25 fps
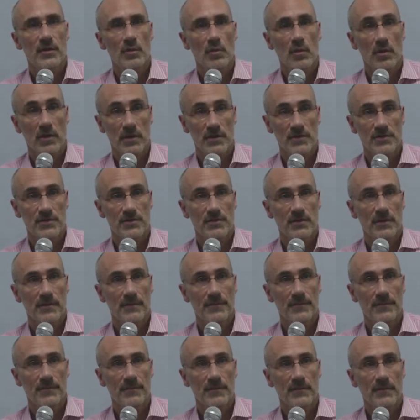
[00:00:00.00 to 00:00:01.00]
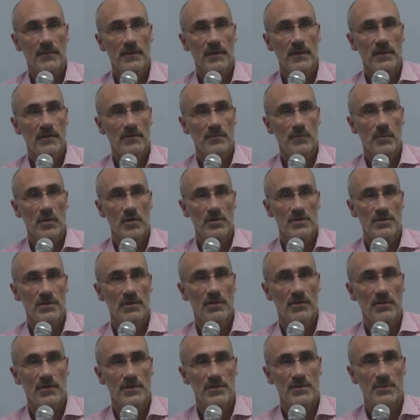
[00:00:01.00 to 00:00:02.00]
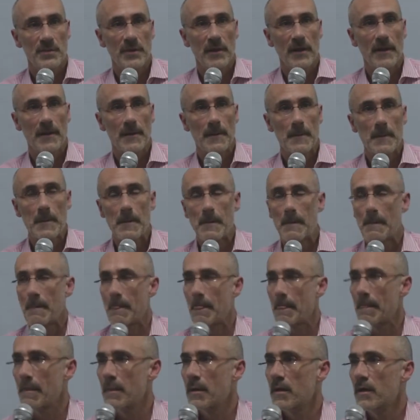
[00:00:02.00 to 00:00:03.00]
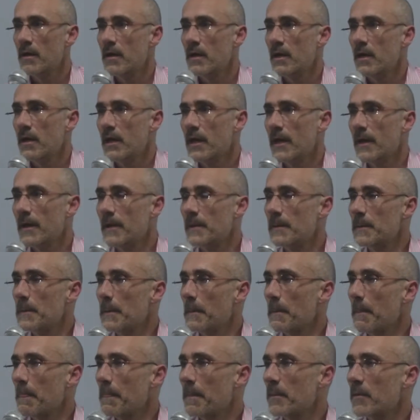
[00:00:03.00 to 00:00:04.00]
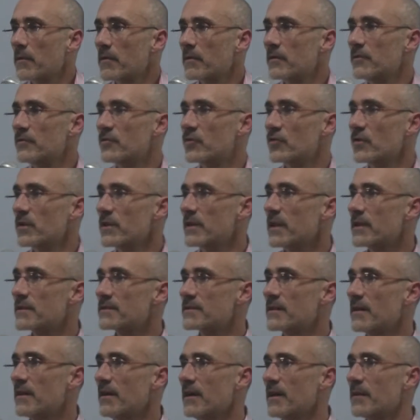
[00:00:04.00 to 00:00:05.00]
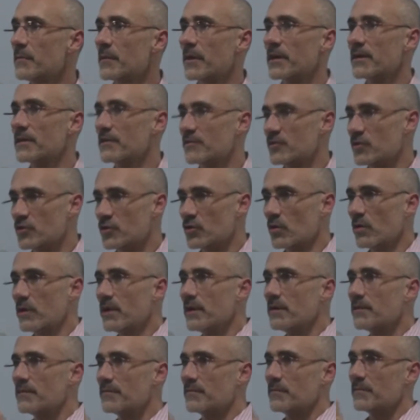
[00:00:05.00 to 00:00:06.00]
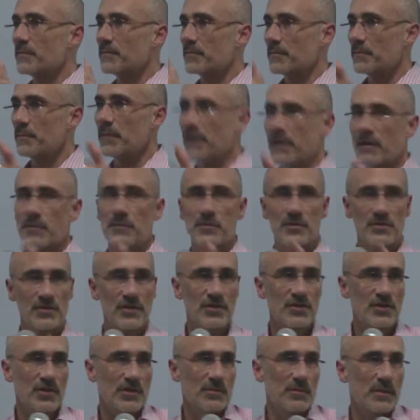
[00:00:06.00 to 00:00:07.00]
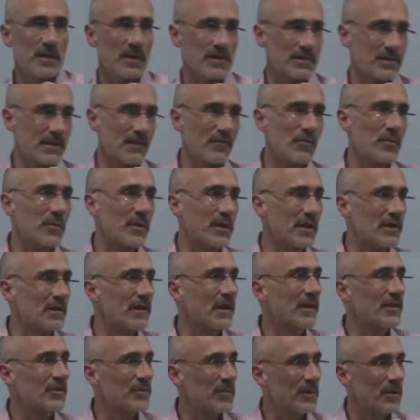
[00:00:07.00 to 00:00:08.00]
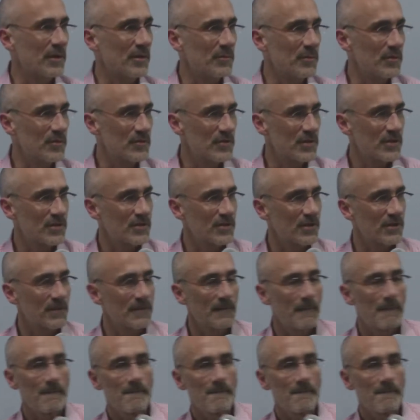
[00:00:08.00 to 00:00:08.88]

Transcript: Orchestra in Barcelona, Spain. And during that time, I enjoyed being a musician because everybody likes being a musician.